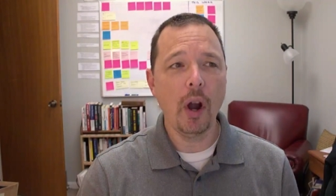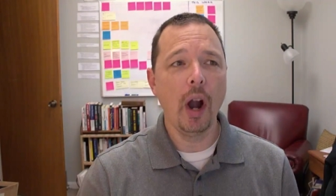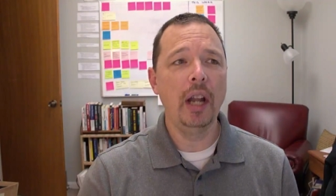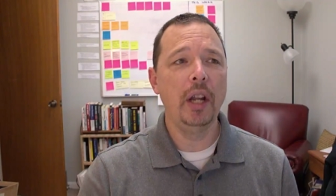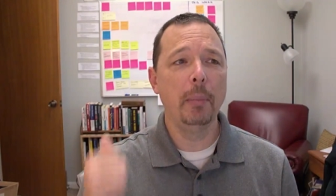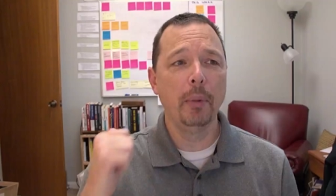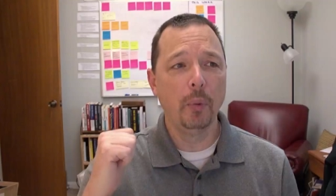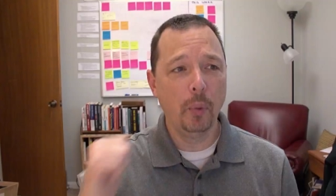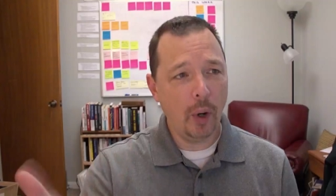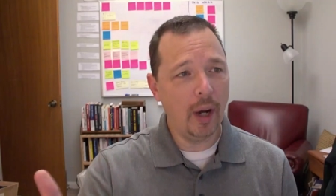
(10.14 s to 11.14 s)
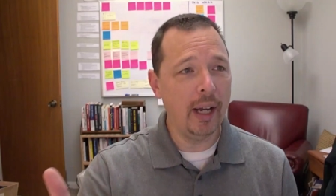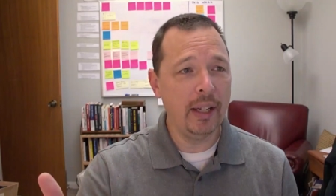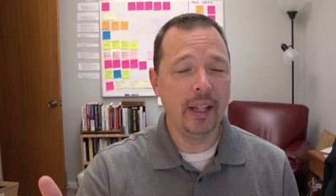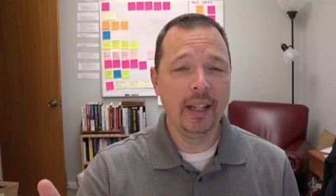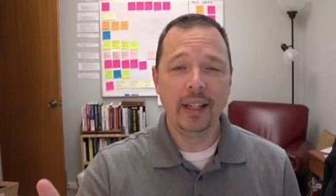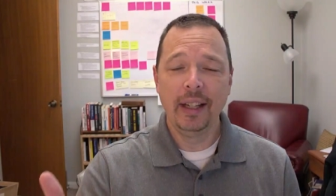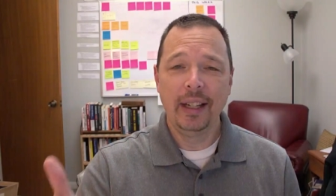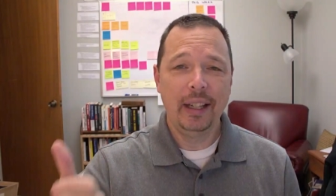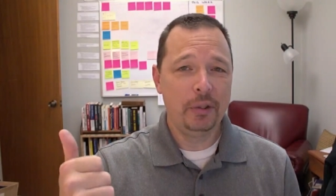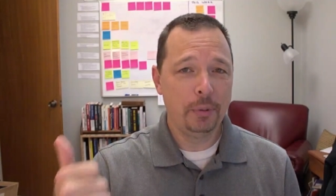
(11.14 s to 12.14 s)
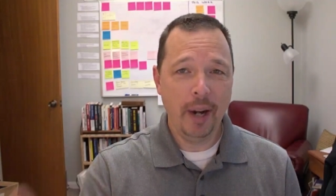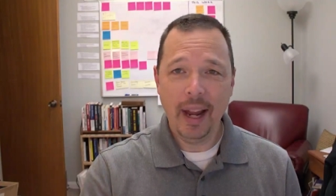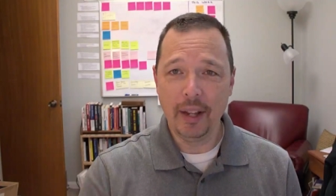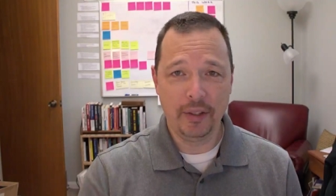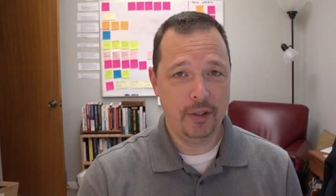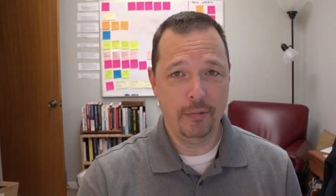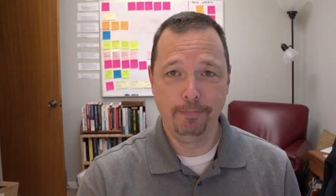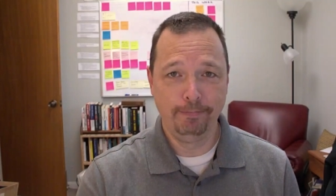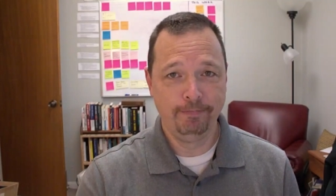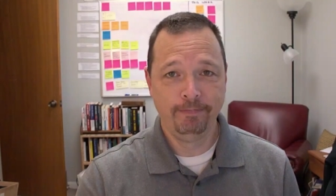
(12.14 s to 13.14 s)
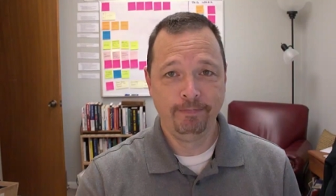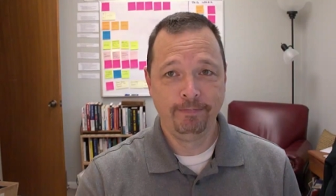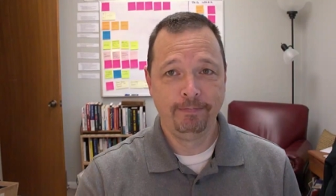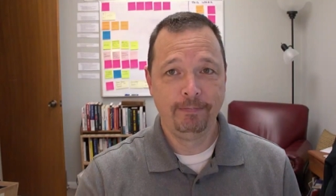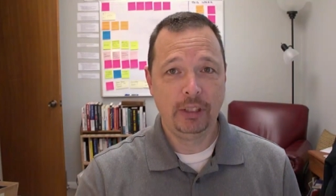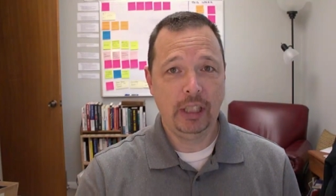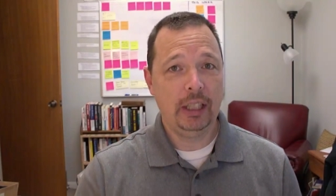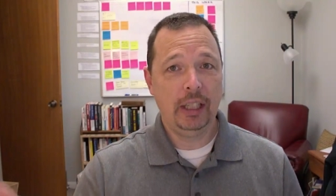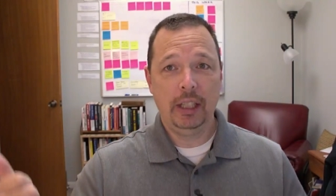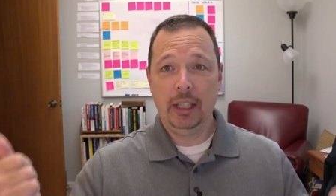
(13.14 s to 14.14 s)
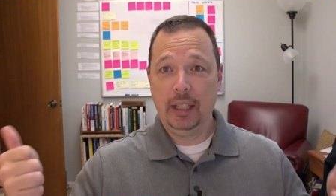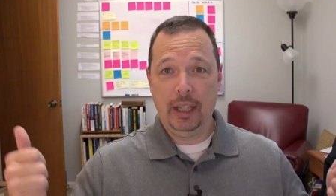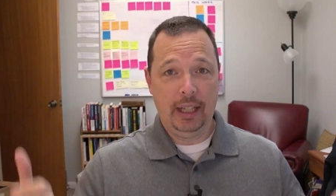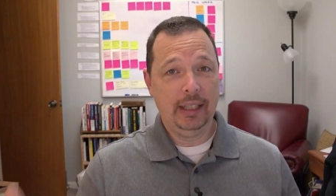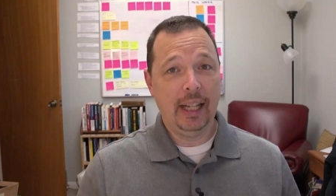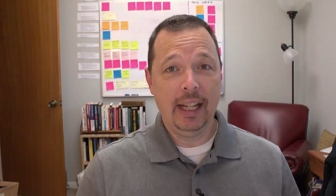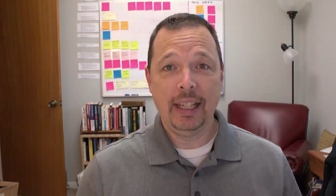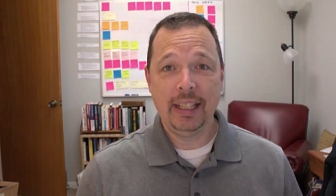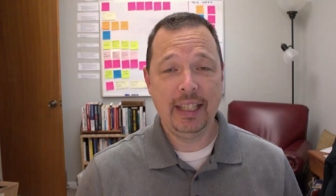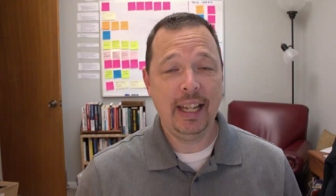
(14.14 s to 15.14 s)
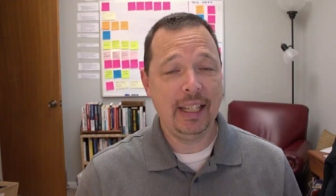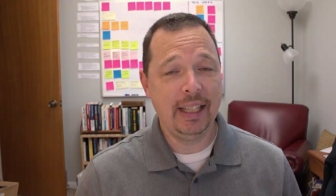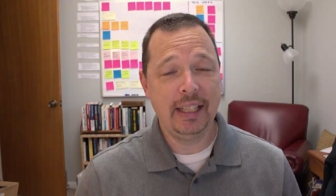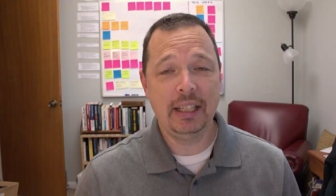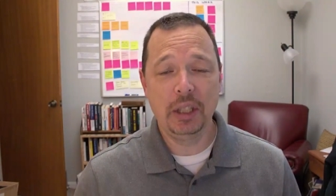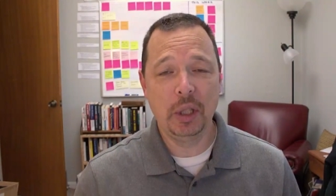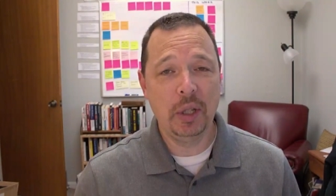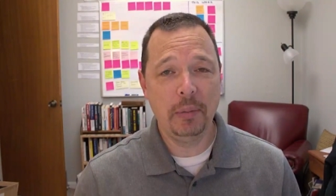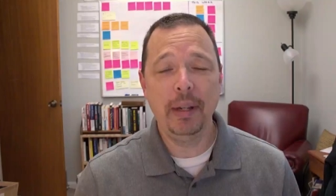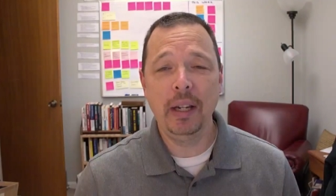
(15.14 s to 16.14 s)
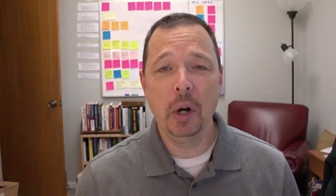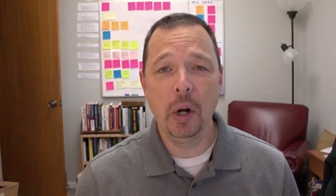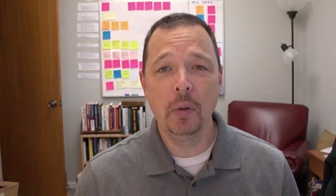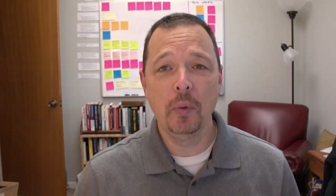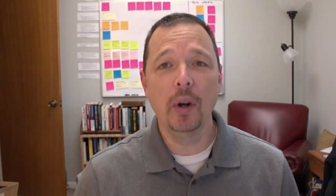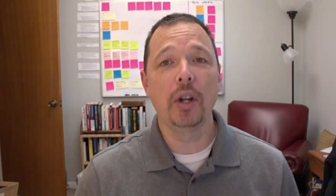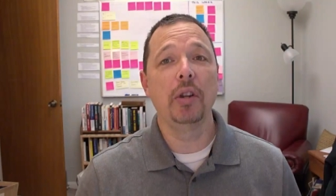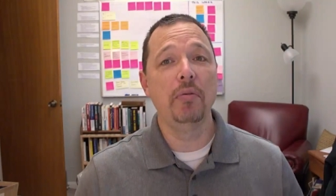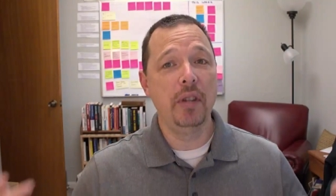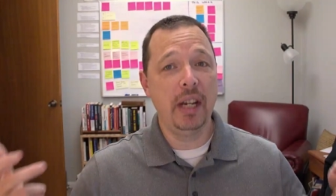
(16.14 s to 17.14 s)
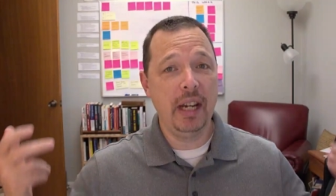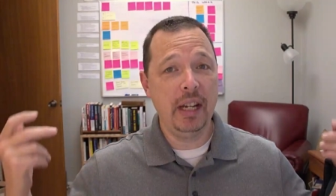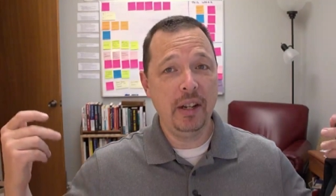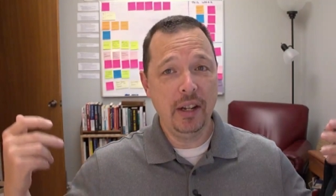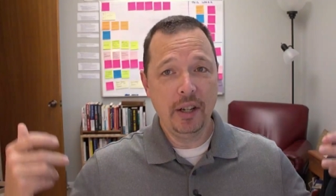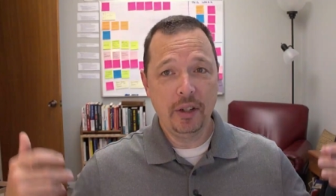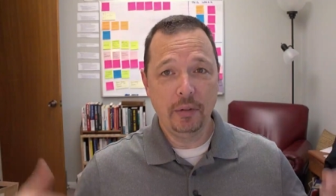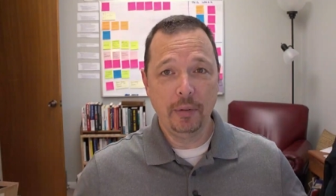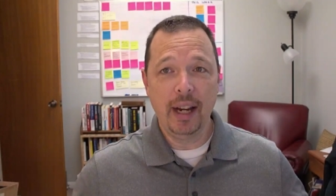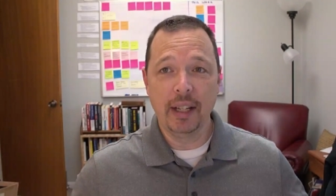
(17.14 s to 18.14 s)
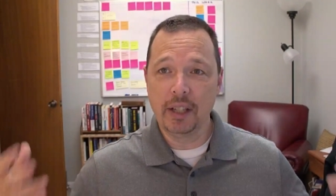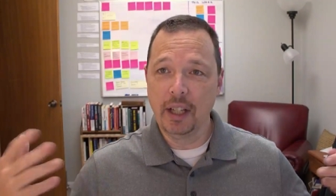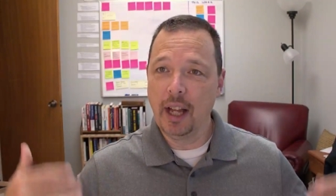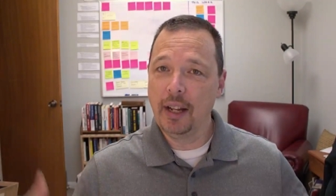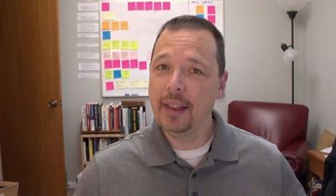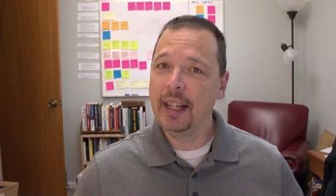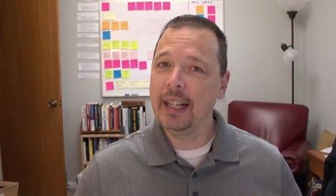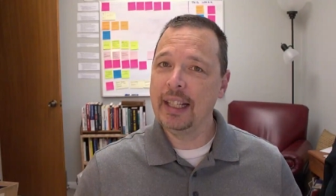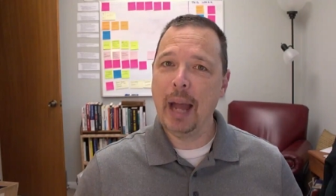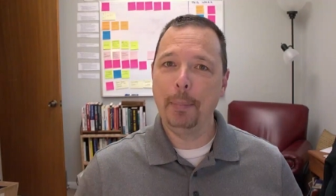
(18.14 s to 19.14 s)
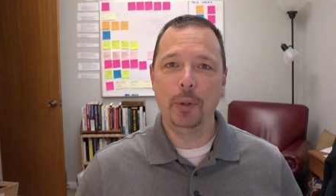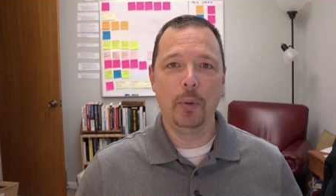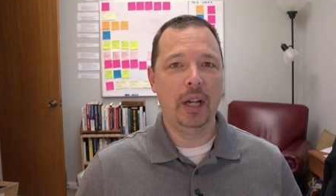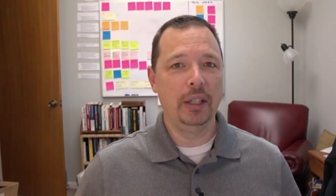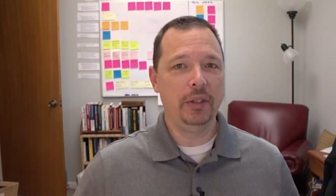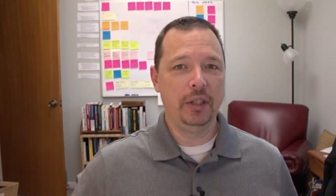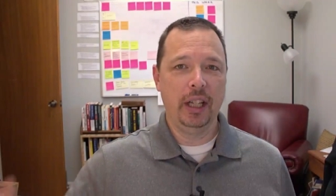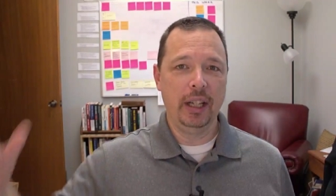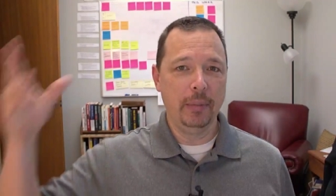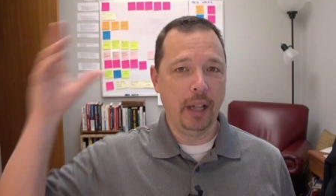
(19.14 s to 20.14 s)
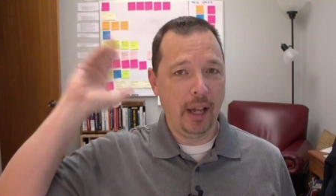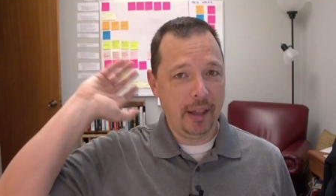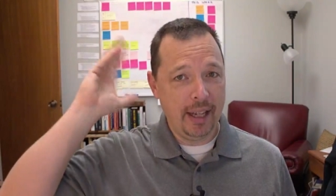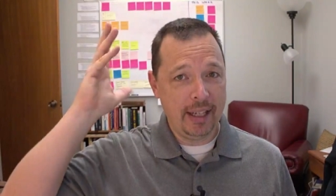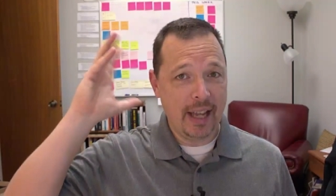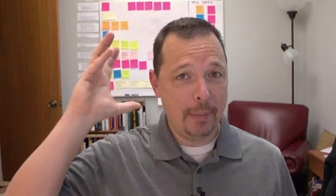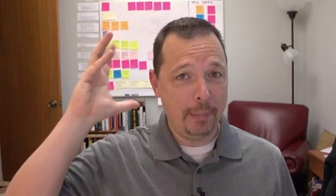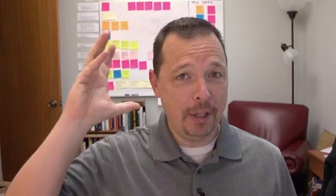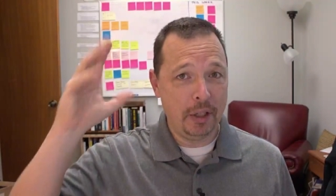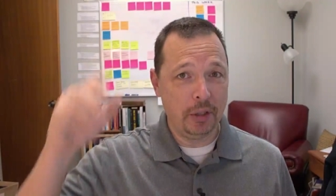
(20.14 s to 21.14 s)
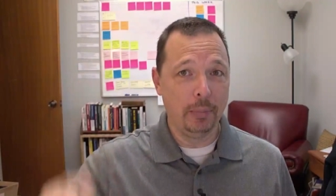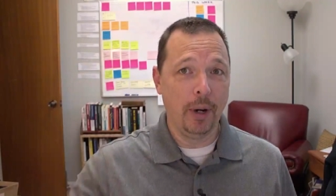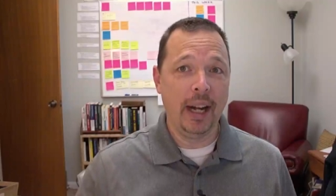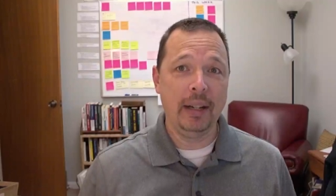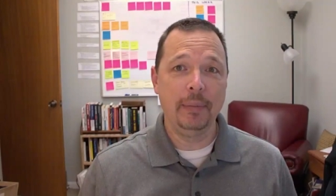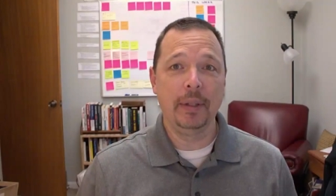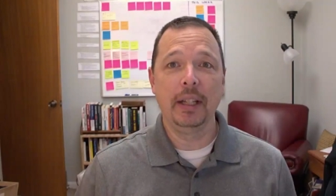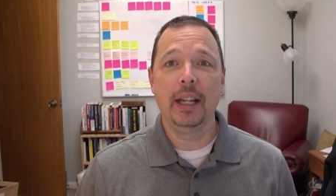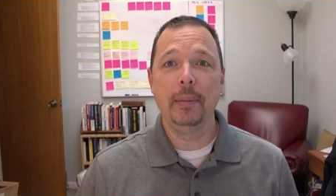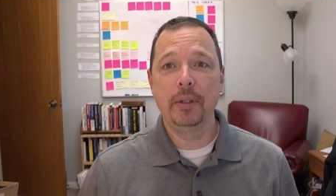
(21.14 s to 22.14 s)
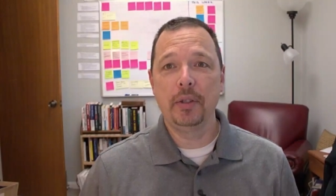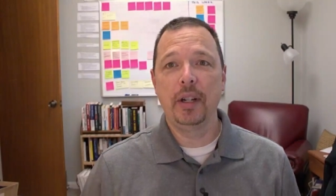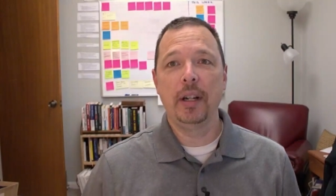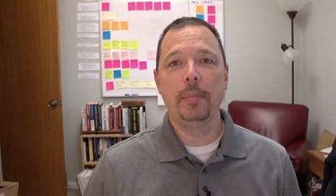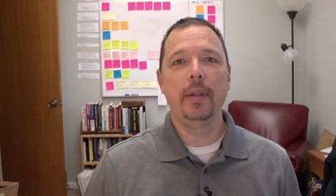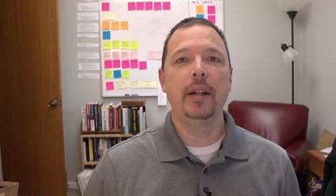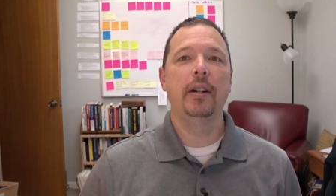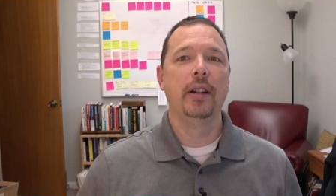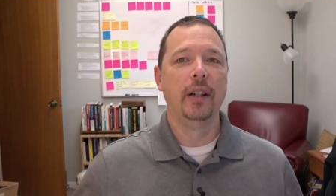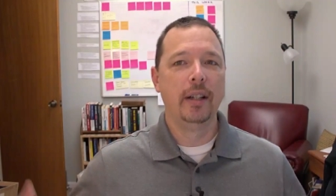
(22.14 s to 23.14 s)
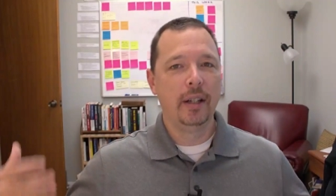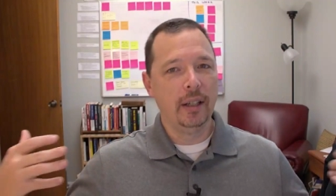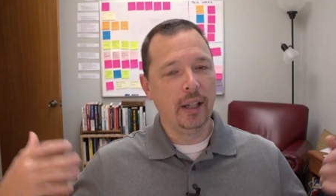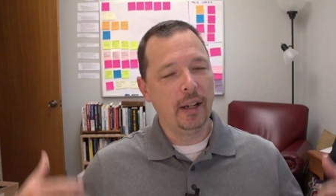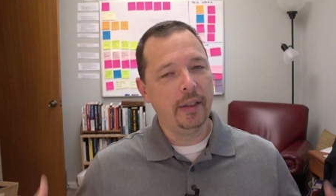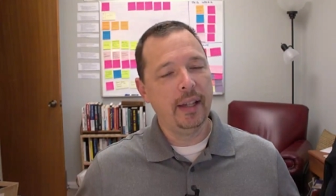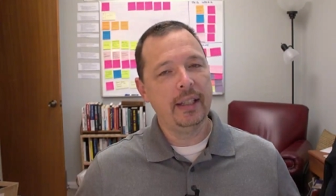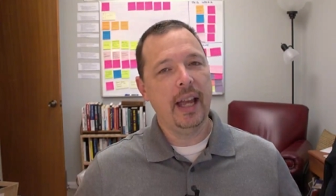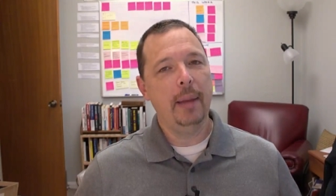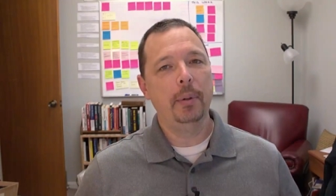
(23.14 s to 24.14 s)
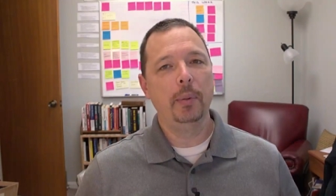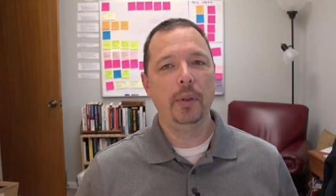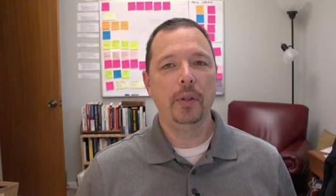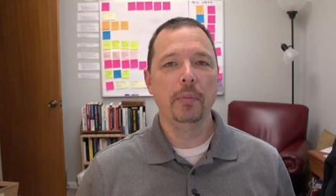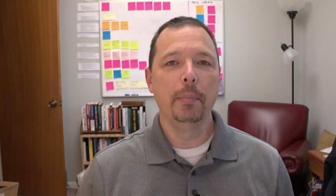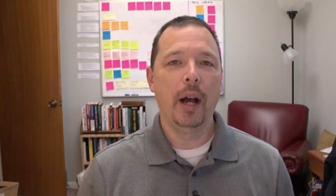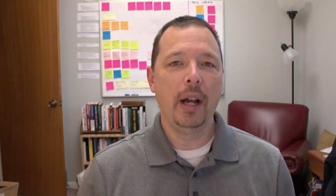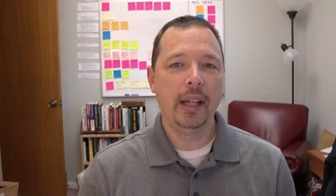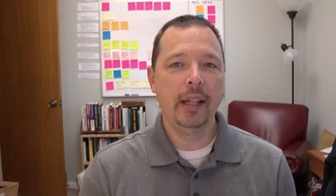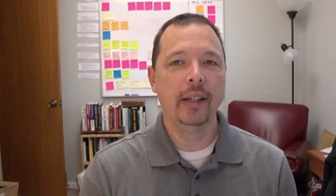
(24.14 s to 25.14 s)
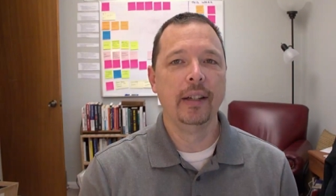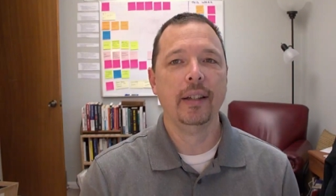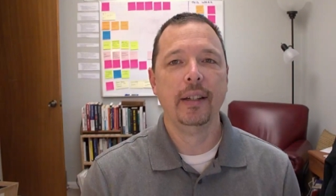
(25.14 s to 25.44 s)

All right, number one is rest. Uh, like I said, this is going to be hard work. You need to rest. A lot of things happen while you sleep. A lot of things happen in your brain with the chemistry up there. A lot of things happen with your body,